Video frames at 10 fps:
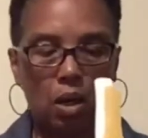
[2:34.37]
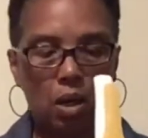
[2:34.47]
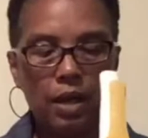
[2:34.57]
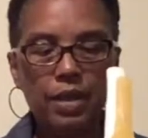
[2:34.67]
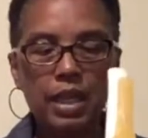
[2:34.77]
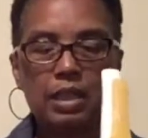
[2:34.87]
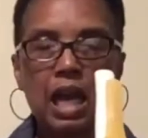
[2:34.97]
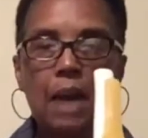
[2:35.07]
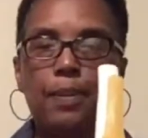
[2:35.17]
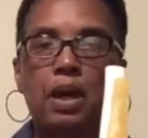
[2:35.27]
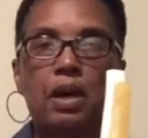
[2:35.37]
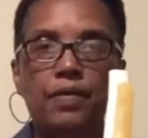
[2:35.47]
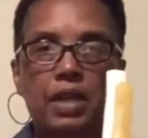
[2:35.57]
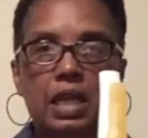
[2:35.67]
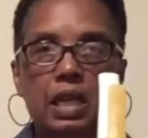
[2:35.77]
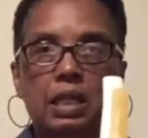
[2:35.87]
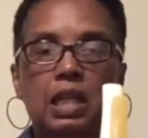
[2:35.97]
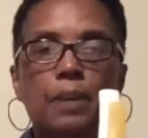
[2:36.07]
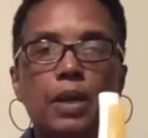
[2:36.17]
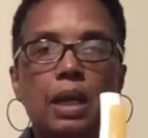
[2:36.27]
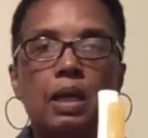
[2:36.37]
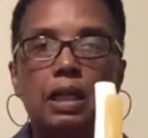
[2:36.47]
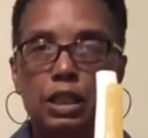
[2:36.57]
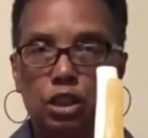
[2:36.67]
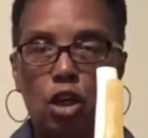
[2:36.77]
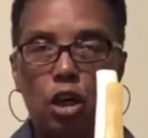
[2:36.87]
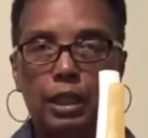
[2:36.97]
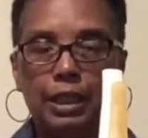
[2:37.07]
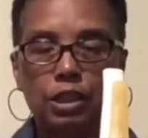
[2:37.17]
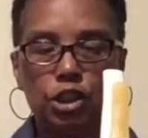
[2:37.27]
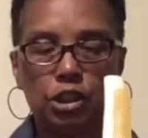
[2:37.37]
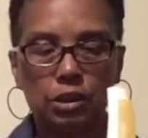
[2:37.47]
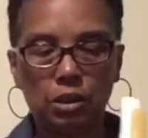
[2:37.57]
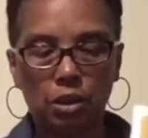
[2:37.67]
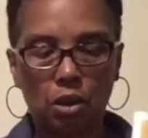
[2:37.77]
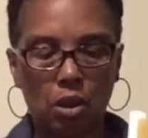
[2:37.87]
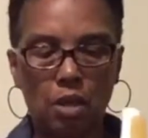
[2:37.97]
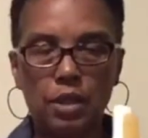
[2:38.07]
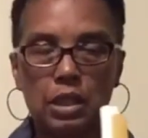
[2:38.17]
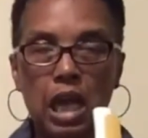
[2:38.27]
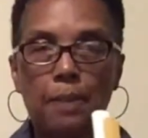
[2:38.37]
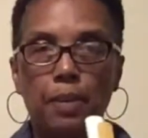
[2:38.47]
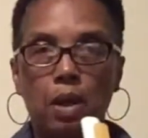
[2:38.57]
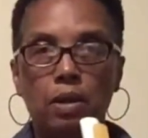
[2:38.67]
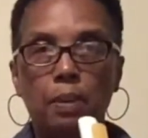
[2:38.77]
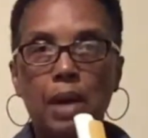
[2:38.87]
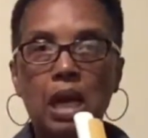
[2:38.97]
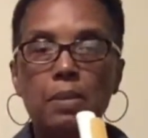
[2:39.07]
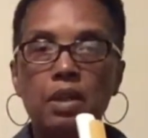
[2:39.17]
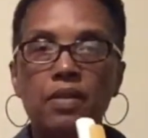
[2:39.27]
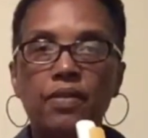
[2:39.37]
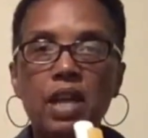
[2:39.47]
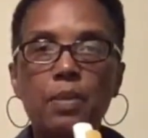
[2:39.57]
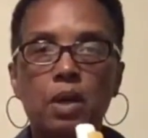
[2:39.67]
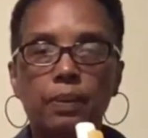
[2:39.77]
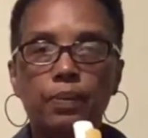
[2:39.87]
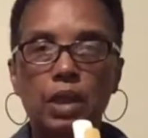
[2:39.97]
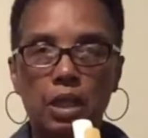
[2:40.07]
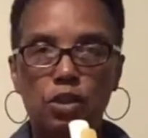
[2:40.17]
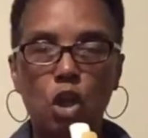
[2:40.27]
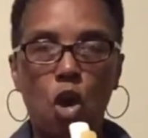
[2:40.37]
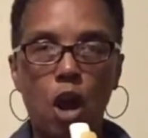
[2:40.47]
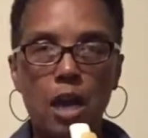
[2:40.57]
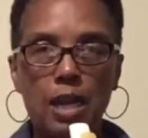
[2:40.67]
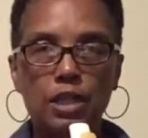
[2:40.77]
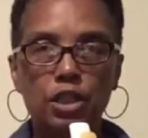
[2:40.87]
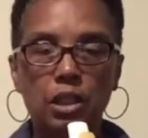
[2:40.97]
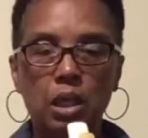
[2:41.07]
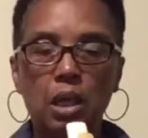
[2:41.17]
On the top of the tibia is cartilage. On the bottom of the femur is cartilage.